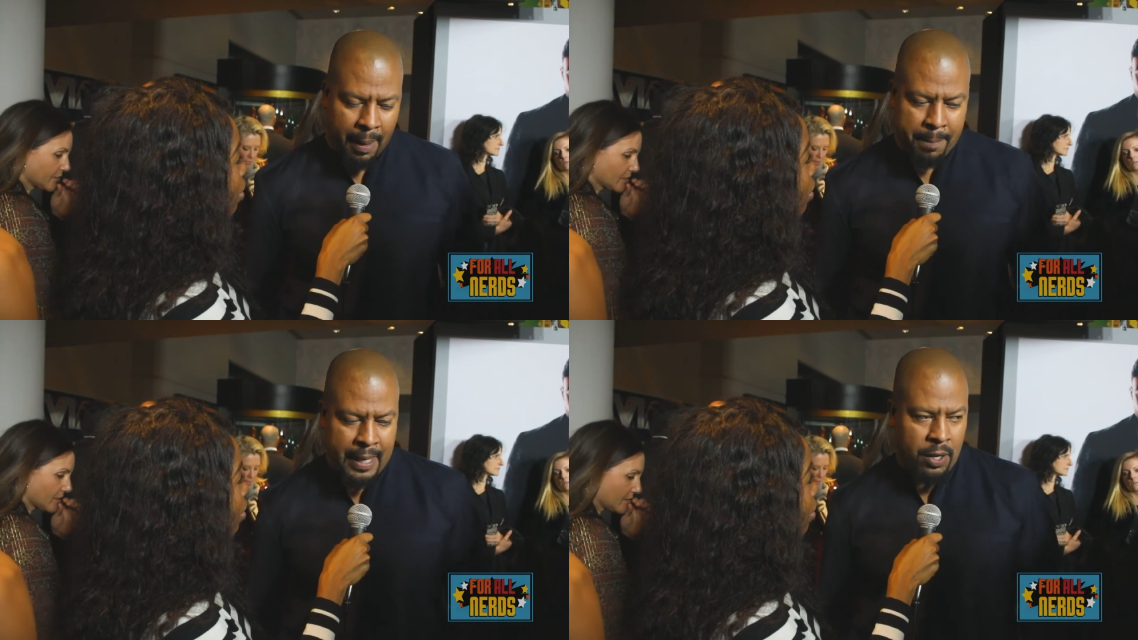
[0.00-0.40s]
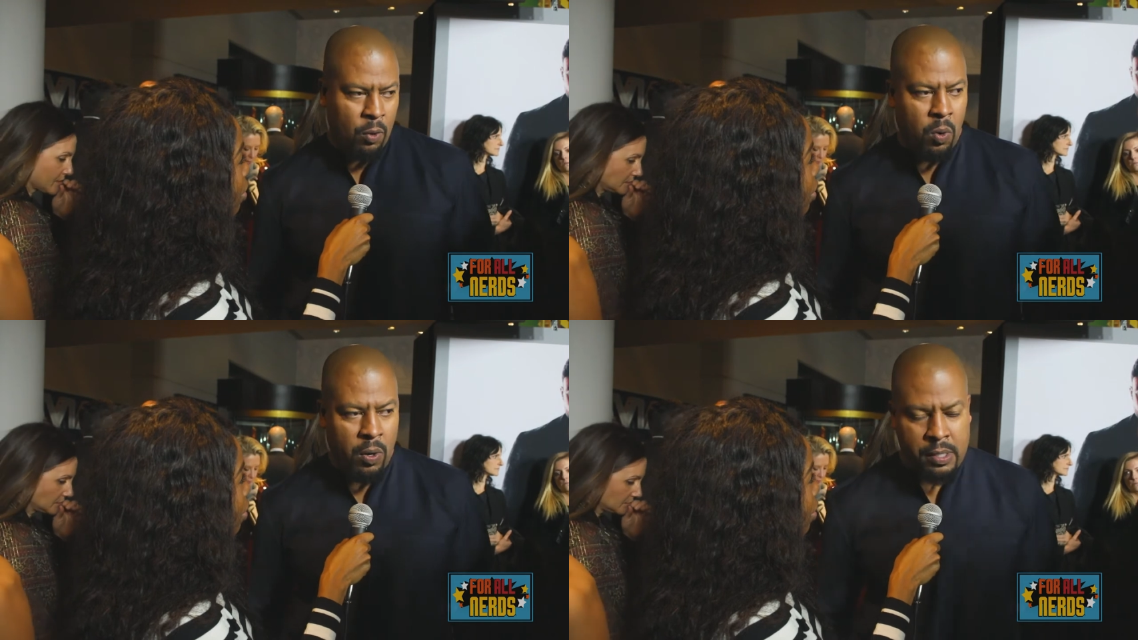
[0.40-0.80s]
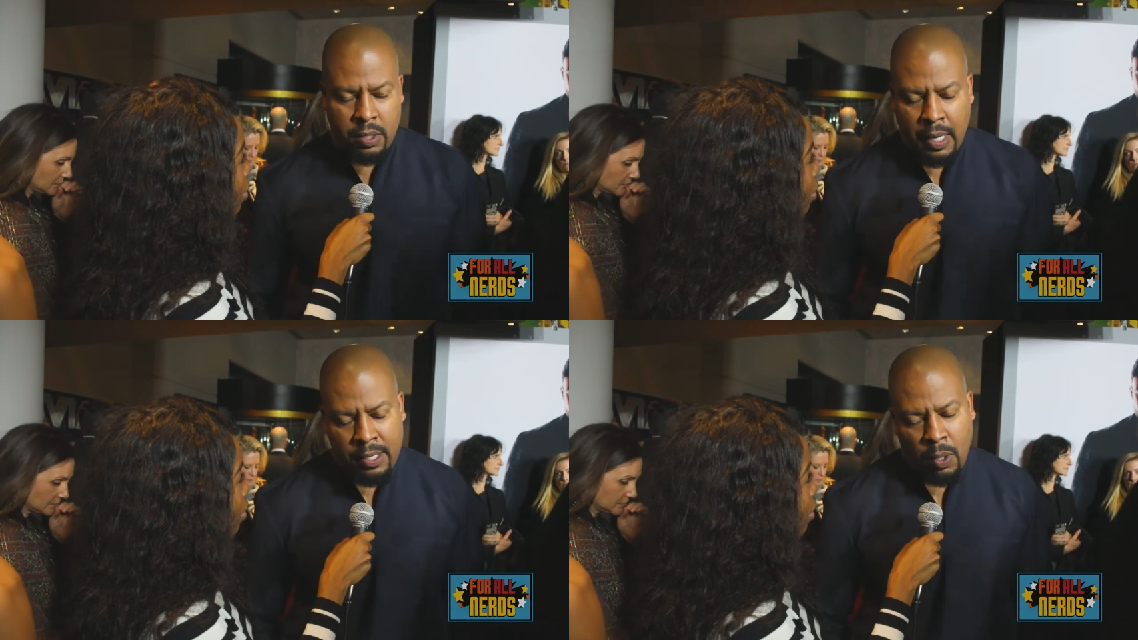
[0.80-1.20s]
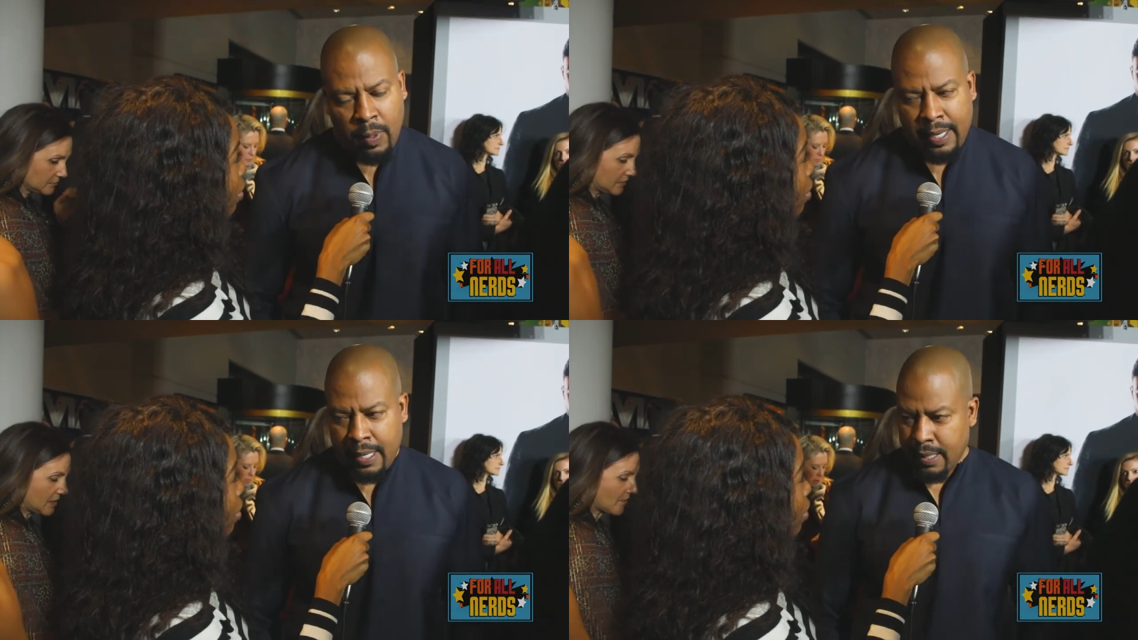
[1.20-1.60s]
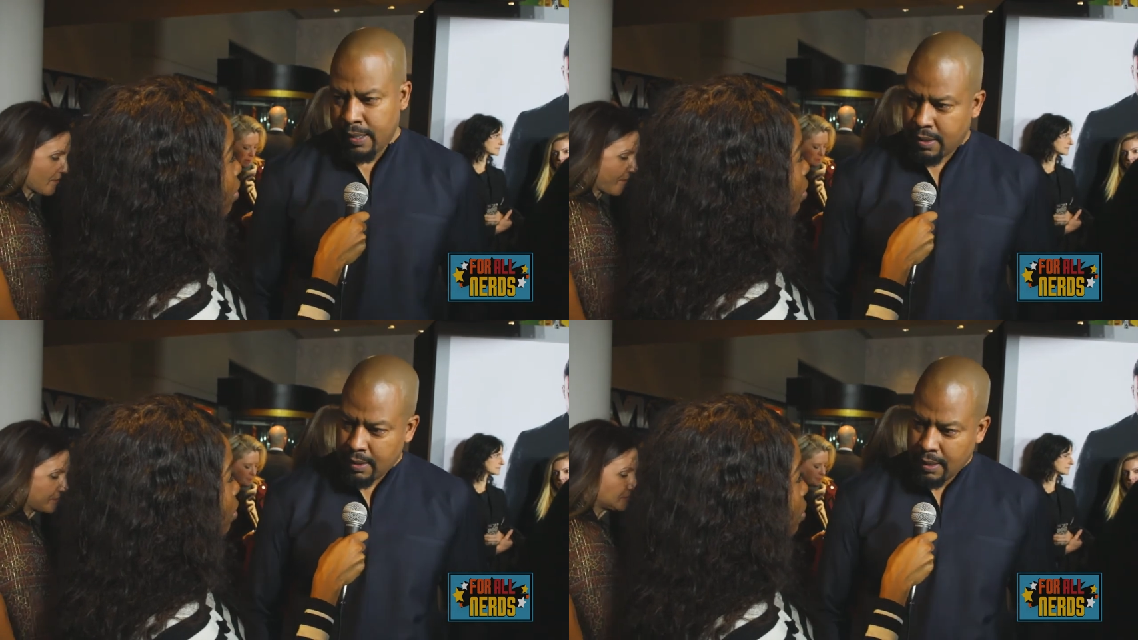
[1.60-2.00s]
Speaker 1: have been in the war, so I know what it
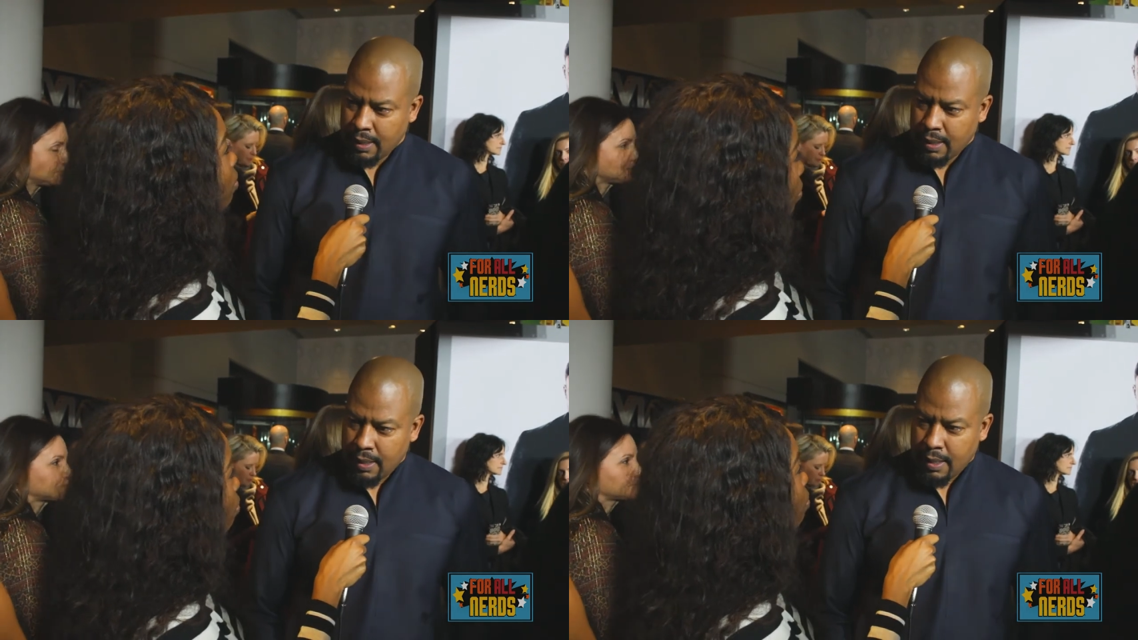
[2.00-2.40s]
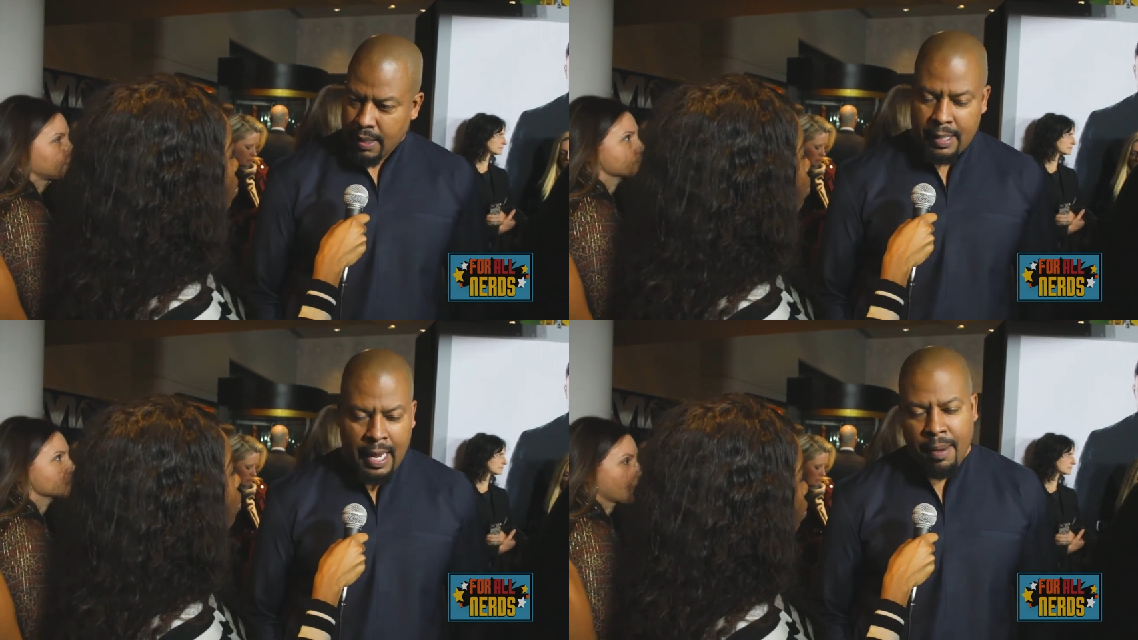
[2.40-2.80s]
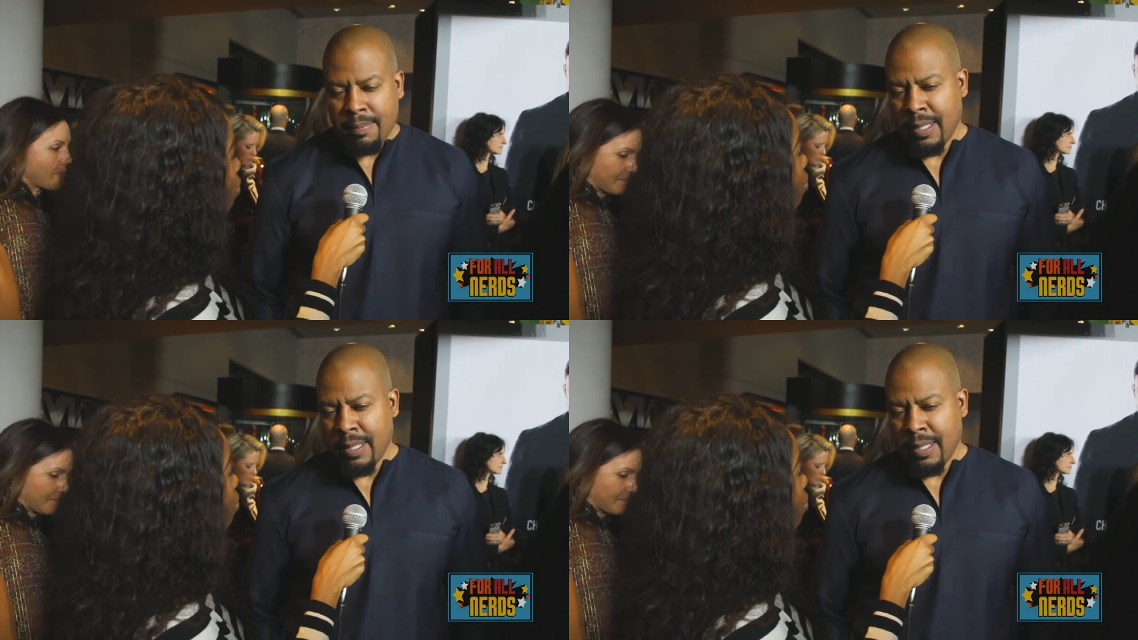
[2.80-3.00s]
is. And now I'm